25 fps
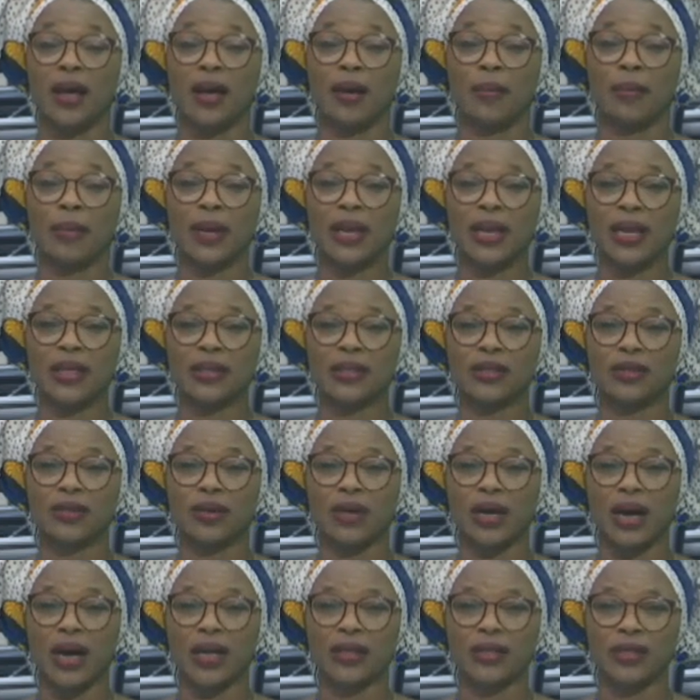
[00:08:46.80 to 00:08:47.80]
Benedict
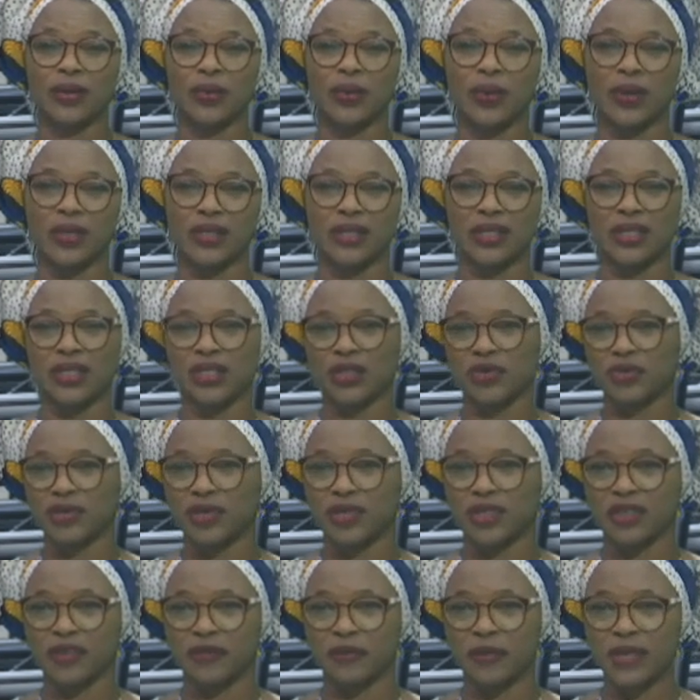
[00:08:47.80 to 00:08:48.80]
Okate was in the
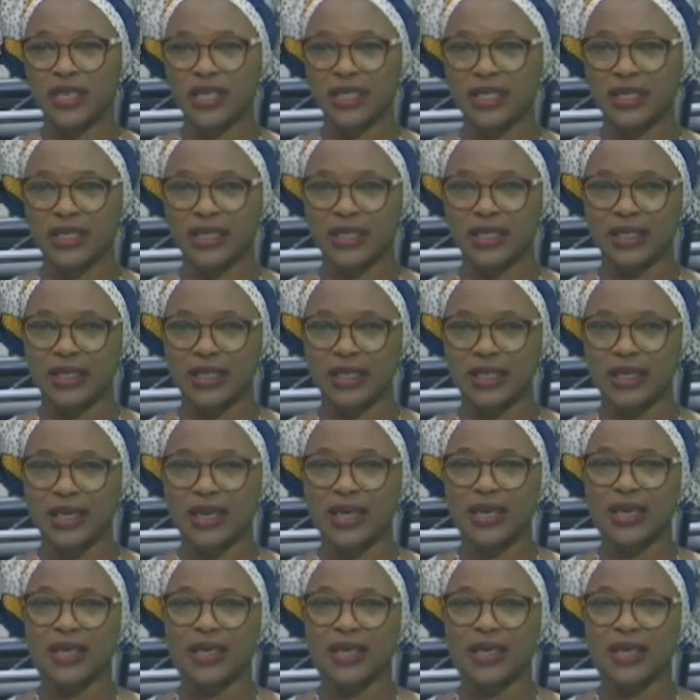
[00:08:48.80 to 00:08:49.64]
streets of Benin City